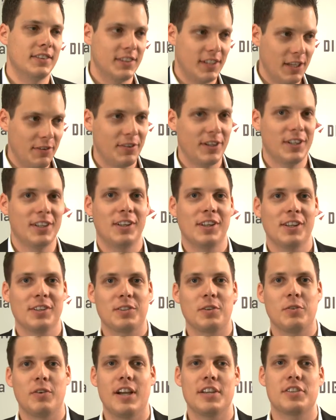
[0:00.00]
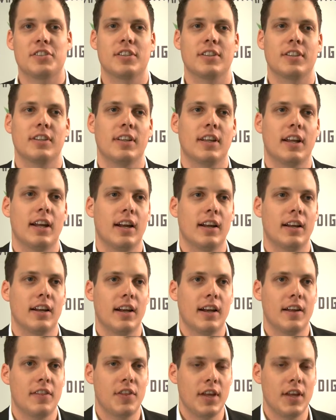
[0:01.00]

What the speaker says: Difficult question. I